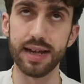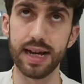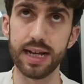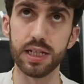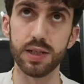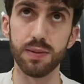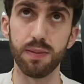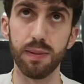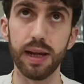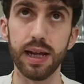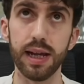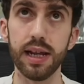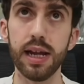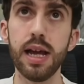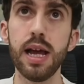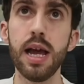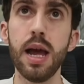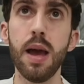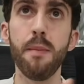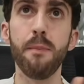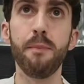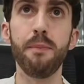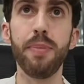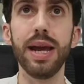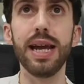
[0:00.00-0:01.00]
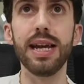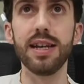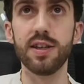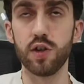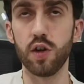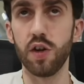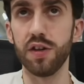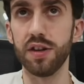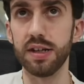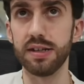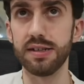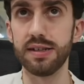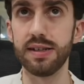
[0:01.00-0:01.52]
10 split
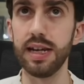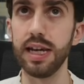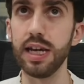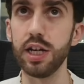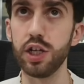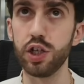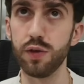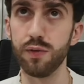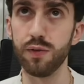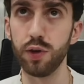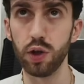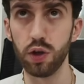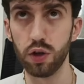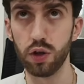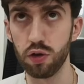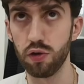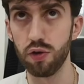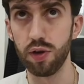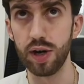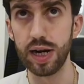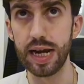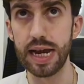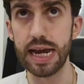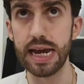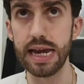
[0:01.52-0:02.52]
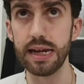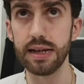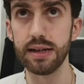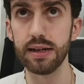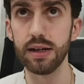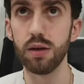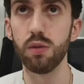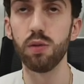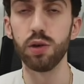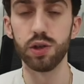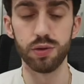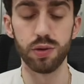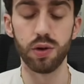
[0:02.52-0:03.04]
based on the stage of your
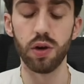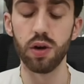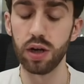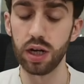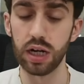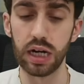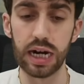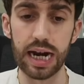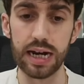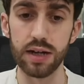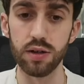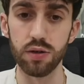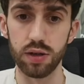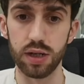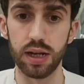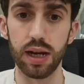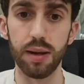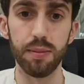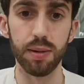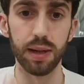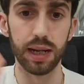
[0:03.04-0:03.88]
creator, which we're not gonna get into today,